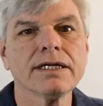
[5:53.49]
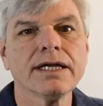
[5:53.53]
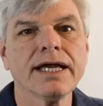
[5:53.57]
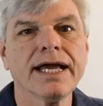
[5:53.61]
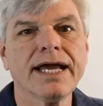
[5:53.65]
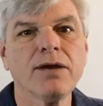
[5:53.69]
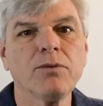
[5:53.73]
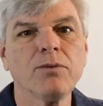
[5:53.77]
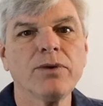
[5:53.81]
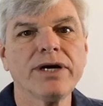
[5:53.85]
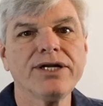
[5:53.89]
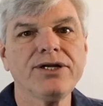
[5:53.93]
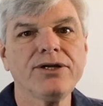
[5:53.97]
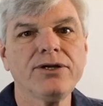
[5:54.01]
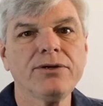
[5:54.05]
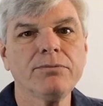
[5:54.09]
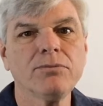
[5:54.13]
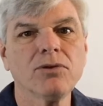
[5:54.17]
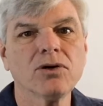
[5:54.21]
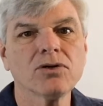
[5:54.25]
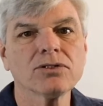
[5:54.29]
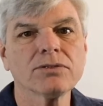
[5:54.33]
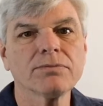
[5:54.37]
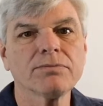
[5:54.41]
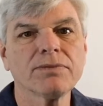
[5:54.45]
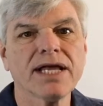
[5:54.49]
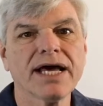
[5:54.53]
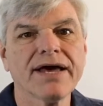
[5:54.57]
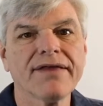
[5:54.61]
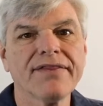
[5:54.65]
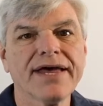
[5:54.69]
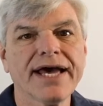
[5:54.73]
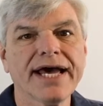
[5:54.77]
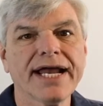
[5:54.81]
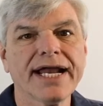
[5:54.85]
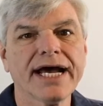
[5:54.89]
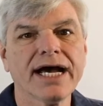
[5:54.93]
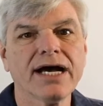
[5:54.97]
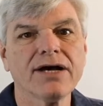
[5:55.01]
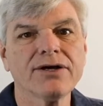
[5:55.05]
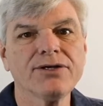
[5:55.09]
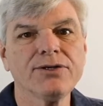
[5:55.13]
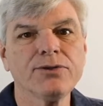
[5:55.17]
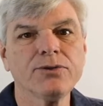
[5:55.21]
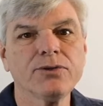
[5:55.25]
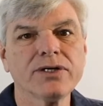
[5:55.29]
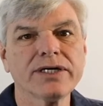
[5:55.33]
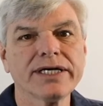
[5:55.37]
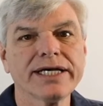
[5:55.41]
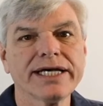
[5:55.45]
And when you multiply that out,
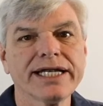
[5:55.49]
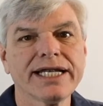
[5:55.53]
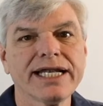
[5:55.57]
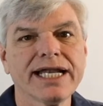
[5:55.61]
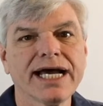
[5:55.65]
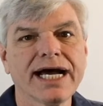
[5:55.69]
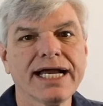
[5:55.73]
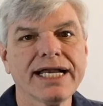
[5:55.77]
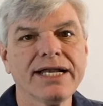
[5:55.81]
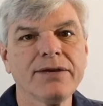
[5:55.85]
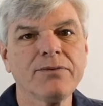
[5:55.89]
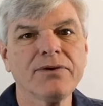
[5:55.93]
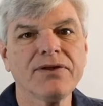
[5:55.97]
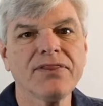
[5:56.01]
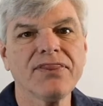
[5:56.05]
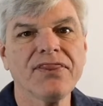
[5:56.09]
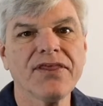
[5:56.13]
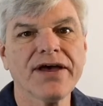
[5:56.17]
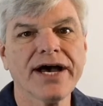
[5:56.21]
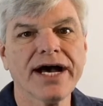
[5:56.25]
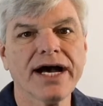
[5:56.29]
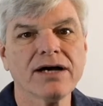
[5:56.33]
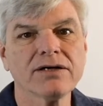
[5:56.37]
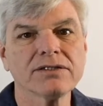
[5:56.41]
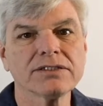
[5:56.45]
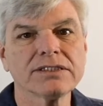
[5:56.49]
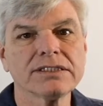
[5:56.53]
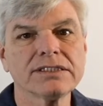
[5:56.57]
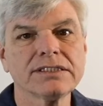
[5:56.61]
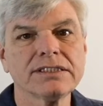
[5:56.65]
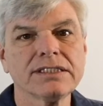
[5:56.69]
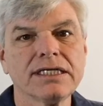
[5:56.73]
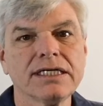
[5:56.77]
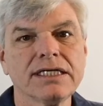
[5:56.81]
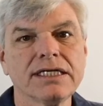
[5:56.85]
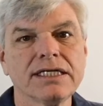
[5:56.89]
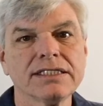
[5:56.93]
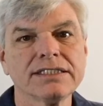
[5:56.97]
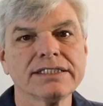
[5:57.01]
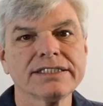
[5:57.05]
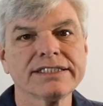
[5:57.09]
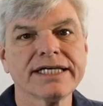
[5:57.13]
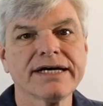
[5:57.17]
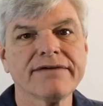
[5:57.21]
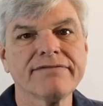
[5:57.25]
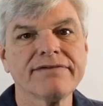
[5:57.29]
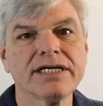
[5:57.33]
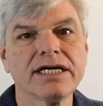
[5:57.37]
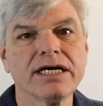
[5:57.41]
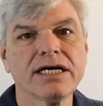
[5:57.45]
you will get
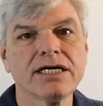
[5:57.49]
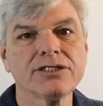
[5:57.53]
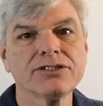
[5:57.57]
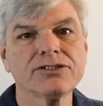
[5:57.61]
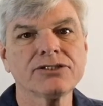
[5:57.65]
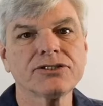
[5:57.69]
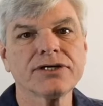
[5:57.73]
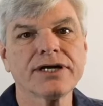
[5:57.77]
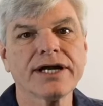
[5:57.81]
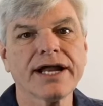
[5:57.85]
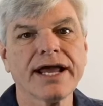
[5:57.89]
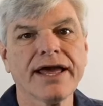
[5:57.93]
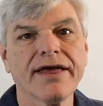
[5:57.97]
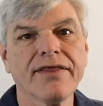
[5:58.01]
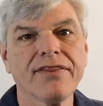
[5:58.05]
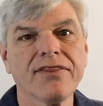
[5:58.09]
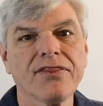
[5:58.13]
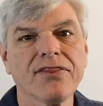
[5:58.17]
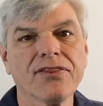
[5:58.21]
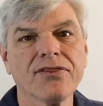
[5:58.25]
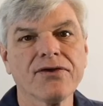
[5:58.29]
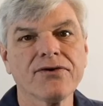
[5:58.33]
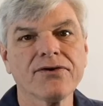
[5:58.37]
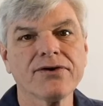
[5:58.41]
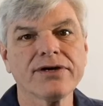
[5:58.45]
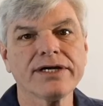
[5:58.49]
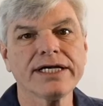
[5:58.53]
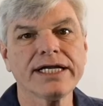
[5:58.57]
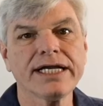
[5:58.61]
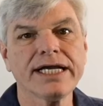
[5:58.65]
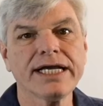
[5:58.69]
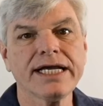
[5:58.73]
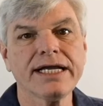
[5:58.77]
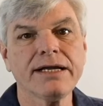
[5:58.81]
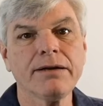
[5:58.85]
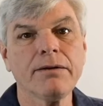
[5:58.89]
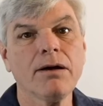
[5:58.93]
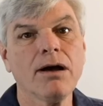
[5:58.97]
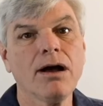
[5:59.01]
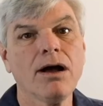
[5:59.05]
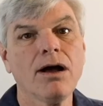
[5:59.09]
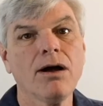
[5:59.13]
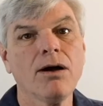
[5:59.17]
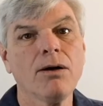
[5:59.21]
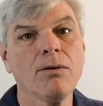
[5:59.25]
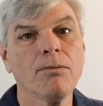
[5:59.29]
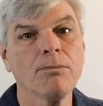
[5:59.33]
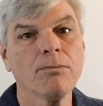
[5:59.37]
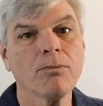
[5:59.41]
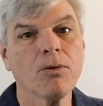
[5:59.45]

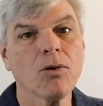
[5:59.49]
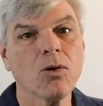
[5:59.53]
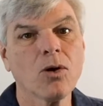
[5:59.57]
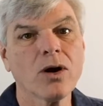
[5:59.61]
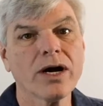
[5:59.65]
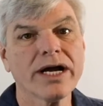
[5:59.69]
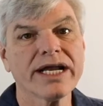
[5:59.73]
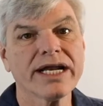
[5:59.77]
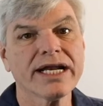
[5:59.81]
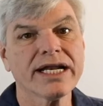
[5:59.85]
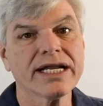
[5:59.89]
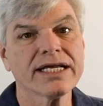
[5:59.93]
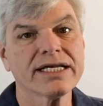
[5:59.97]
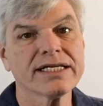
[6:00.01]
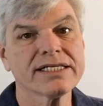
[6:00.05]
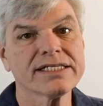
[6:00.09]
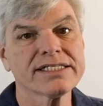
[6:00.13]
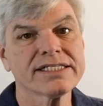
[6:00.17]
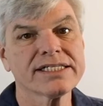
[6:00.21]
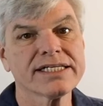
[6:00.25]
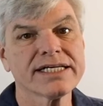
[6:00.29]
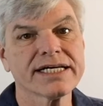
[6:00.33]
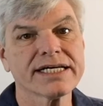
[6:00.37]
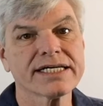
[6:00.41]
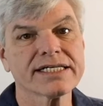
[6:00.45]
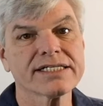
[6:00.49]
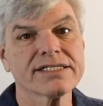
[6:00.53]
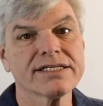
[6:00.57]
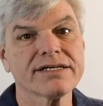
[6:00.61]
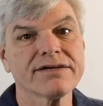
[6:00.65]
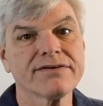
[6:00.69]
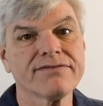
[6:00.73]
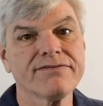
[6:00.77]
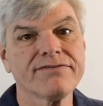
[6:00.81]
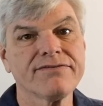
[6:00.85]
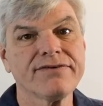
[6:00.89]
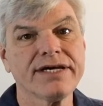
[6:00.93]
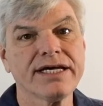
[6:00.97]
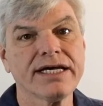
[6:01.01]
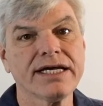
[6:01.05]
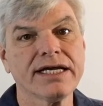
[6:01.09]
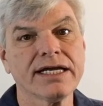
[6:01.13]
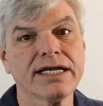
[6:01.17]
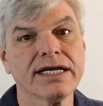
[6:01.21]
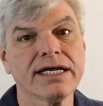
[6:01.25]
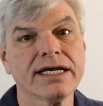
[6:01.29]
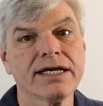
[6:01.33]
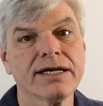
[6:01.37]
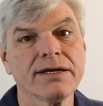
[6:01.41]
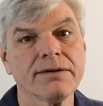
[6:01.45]
91,713.6
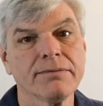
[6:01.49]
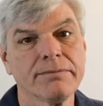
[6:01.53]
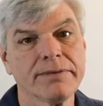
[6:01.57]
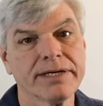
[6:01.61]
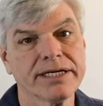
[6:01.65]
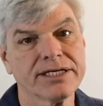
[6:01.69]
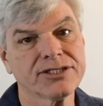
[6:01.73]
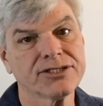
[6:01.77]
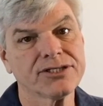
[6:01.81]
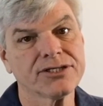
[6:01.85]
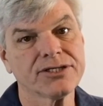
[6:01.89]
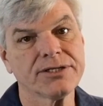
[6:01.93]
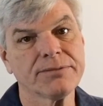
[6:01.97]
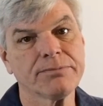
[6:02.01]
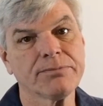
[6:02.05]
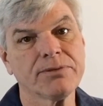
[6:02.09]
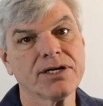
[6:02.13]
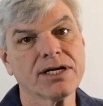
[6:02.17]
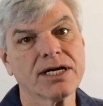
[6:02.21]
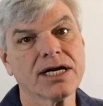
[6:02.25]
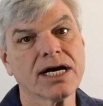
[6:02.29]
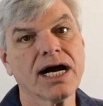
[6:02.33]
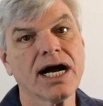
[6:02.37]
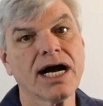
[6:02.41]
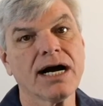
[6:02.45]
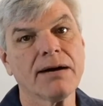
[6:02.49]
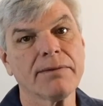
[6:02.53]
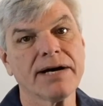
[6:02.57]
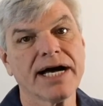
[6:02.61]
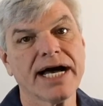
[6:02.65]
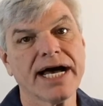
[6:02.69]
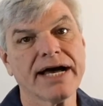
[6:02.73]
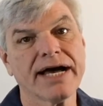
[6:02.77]
feet. Make sure you put a comma